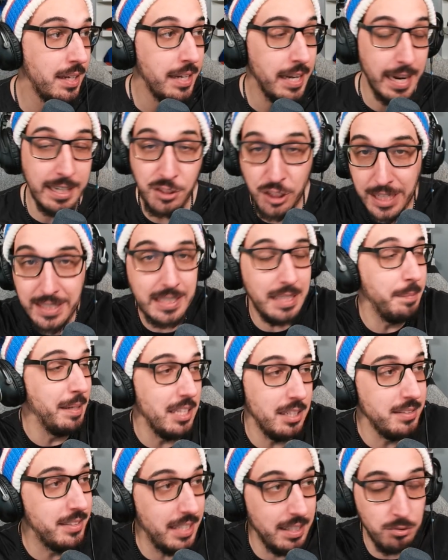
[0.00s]
And JT
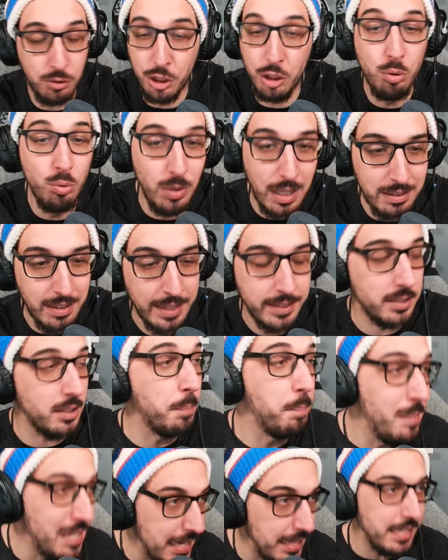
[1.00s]
Miller said, the
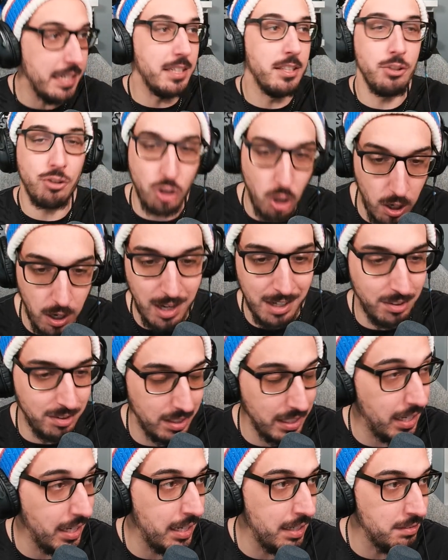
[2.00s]
media has caused
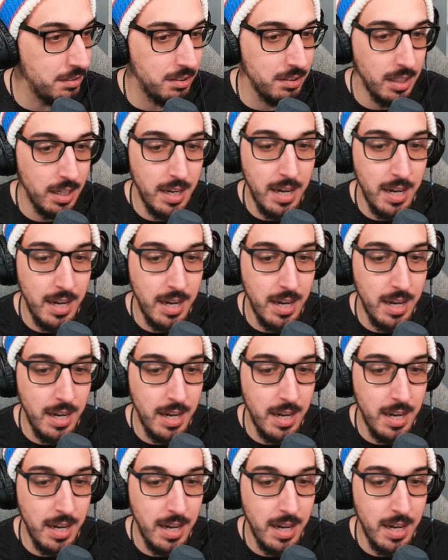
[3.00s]
this,